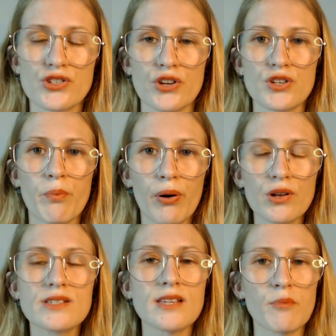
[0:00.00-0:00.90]
So to
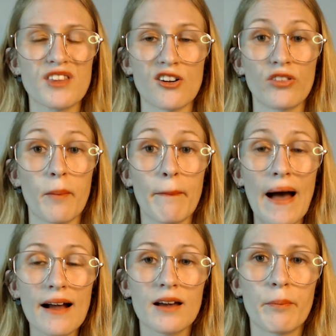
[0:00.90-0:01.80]
put something on the
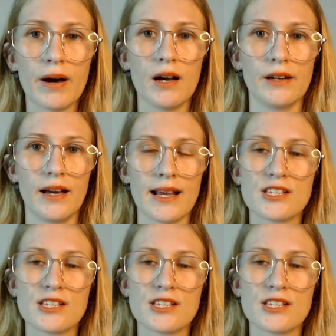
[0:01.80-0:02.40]
back burner